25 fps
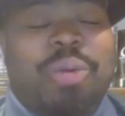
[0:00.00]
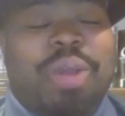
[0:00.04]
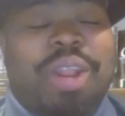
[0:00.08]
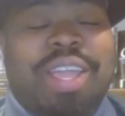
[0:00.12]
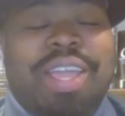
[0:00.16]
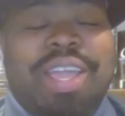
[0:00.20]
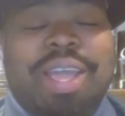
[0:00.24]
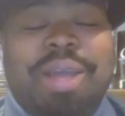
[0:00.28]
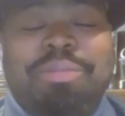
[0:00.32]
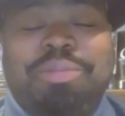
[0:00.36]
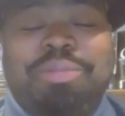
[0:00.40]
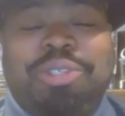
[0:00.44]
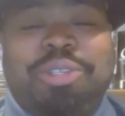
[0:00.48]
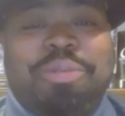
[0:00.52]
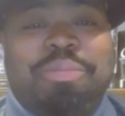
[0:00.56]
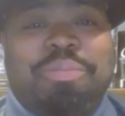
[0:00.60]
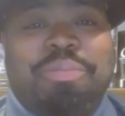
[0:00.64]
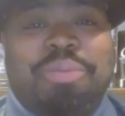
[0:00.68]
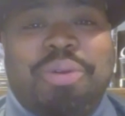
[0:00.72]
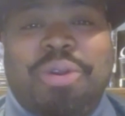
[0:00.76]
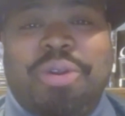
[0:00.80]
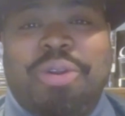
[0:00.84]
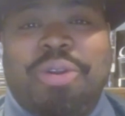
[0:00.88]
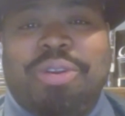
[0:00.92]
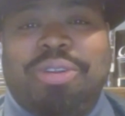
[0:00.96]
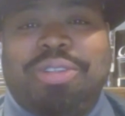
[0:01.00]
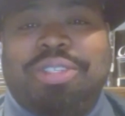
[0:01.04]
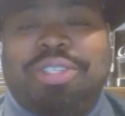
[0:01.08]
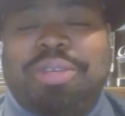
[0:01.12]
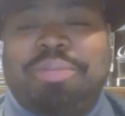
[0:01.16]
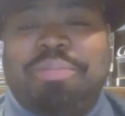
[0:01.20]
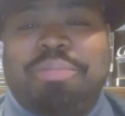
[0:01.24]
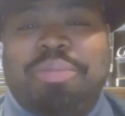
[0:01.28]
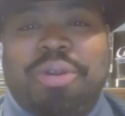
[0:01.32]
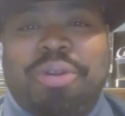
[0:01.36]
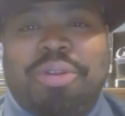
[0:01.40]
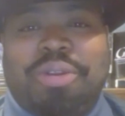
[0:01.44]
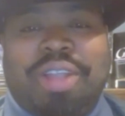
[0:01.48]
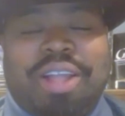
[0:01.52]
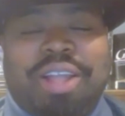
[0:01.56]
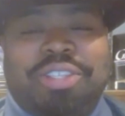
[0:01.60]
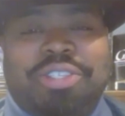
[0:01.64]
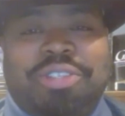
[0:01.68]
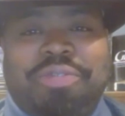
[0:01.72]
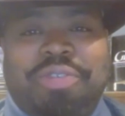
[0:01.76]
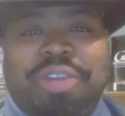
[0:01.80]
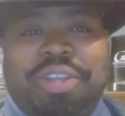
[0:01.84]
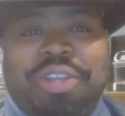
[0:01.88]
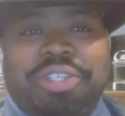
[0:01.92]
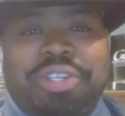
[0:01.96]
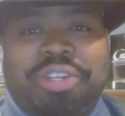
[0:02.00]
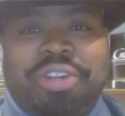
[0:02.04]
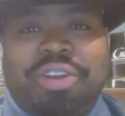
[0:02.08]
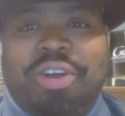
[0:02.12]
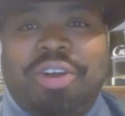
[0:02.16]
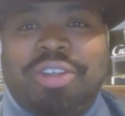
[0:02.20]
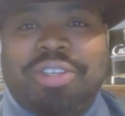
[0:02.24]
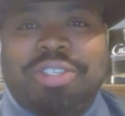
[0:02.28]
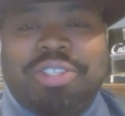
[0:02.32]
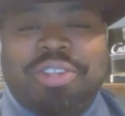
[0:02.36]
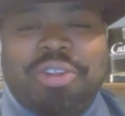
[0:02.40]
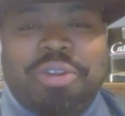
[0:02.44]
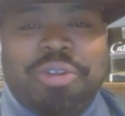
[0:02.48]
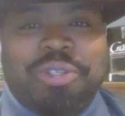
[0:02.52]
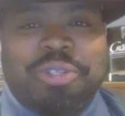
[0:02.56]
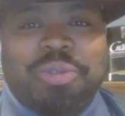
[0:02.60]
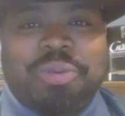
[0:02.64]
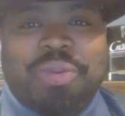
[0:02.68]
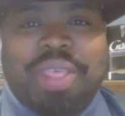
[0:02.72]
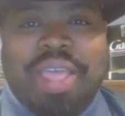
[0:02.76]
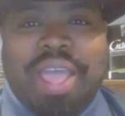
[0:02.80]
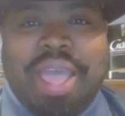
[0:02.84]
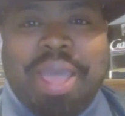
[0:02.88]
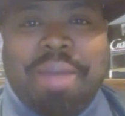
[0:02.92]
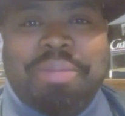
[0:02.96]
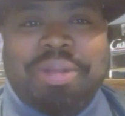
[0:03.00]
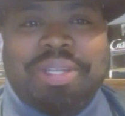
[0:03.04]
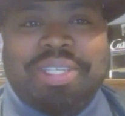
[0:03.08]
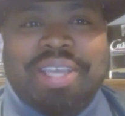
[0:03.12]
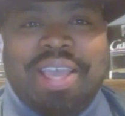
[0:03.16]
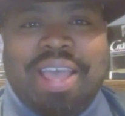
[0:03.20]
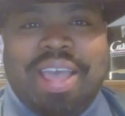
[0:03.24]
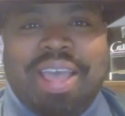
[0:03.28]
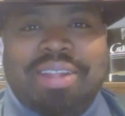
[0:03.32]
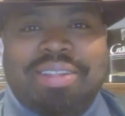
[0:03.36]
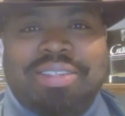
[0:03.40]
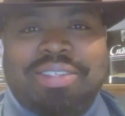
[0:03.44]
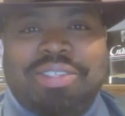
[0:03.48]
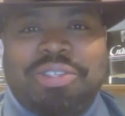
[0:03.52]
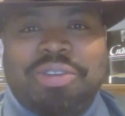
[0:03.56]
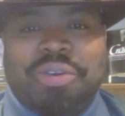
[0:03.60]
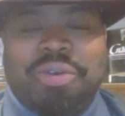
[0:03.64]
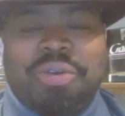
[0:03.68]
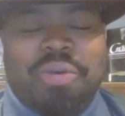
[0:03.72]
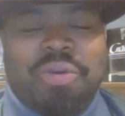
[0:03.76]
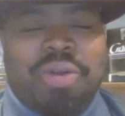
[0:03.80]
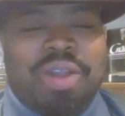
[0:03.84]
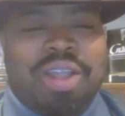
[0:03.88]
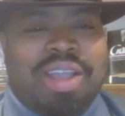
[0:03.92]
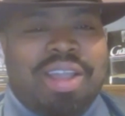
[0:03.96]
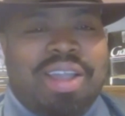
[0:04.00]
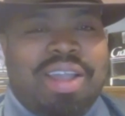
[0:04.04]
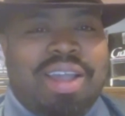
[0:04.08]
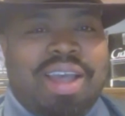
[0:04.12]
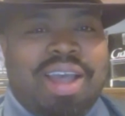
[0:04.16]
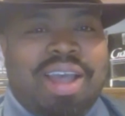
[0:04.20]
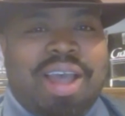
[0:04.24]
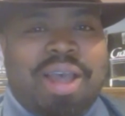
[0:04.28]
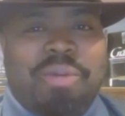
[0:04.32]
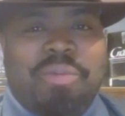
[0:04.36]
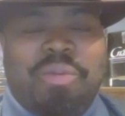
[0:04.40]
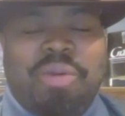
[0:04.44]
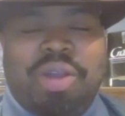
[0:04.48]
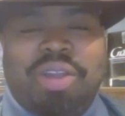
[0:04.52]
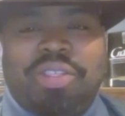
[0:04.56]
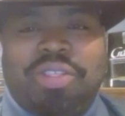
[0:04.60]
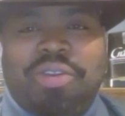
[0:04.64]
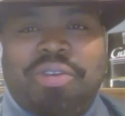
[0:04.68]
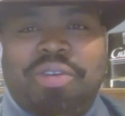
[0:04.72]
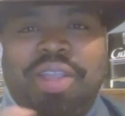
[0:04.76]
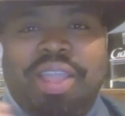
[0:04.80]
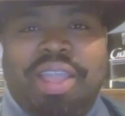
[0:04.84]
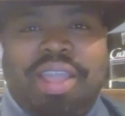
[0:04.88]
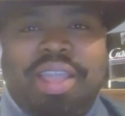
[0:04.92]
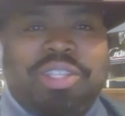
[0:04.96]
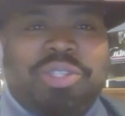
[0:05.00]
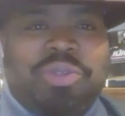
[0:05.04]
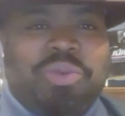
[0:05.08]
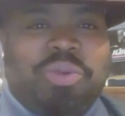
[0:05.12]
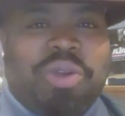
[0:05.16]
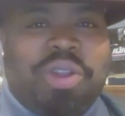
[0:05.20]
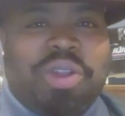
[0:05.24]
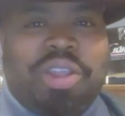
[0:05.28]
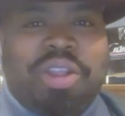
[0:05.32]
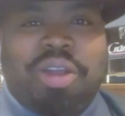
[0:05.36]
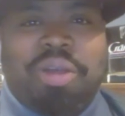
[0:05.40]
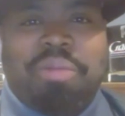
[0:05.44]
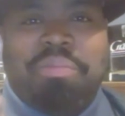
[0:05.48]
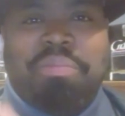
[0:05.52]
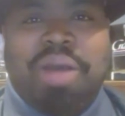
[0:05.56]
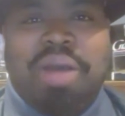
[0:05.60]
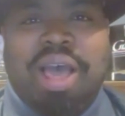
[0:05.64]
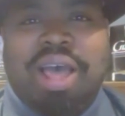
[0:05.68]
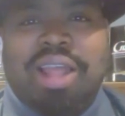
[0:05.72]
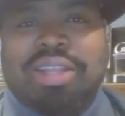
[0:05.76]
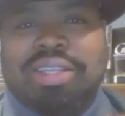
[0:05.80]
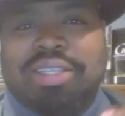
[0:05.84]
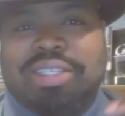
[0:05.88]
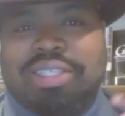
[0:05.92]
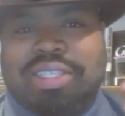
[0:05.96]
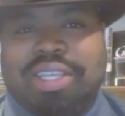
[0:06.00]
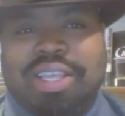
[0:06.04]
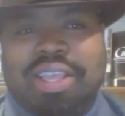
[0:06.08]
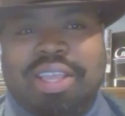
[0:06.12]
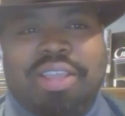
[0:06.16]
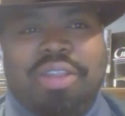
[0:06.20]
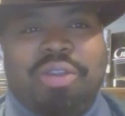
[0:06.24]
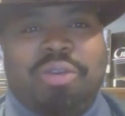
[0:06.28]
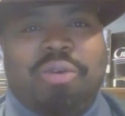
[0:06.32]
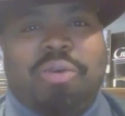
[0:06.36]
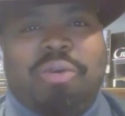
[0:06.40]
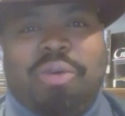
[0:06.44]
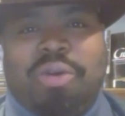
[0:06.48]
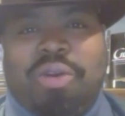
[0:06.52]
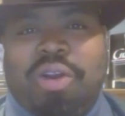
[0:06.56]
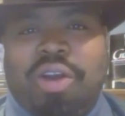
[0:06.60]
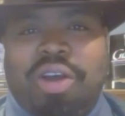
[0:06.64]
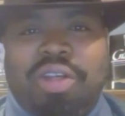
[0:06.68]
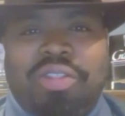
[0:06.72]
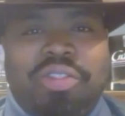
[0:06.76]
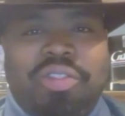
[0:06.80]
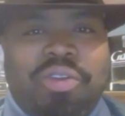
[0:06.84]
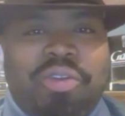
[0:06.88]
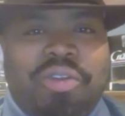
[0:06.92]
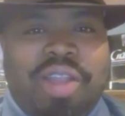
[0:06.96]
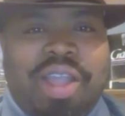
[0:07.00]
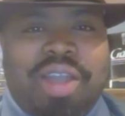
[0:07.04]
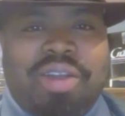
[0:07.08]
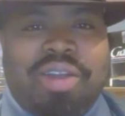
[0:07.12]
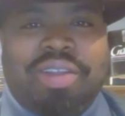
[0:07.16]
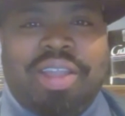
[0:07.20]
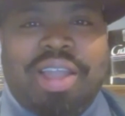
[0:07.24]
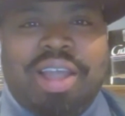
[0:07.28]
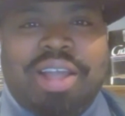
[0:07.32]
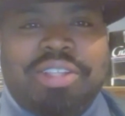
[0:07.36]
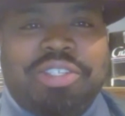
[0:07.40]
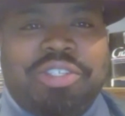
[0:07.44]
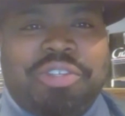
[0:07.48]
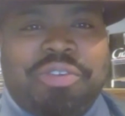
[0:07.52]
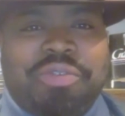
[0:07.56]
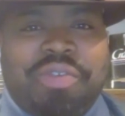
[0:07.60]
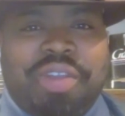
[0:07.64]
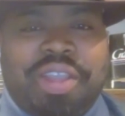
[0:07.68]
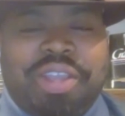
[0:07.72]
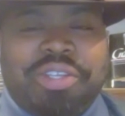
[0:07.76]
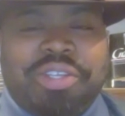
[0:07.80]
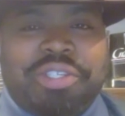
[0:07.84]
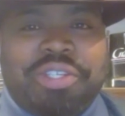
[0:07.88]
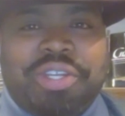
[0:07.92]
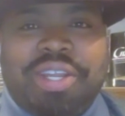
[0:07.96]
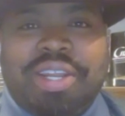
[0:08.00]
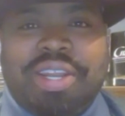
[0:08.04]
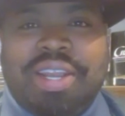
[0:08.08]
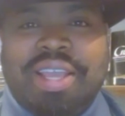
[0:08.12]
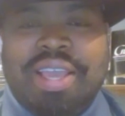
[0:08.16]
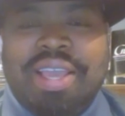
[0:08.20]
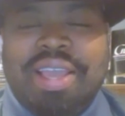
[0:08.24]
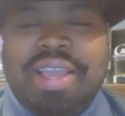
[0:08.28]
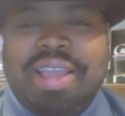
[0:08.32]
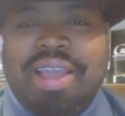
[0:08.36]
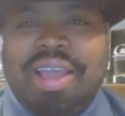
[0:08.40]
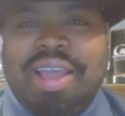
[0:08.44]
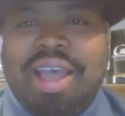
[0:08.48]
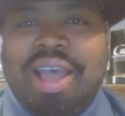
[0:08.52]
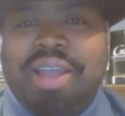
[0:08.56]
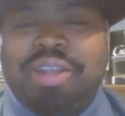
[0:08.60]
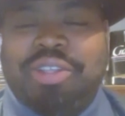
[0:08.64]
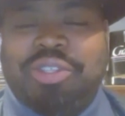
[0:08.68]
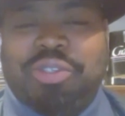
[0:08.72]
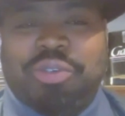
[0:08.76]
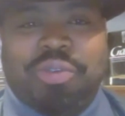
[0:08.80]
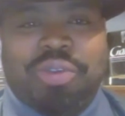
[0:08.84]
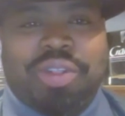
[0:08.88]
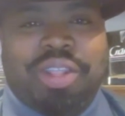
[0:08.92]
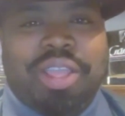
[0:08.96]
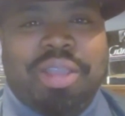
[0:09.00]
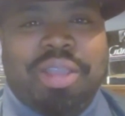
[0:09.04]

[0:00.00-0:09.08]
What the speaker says: it comes to birds and bird conservation, it all starts with habitat. So whether it's working on policy or on the ground conservation, it's really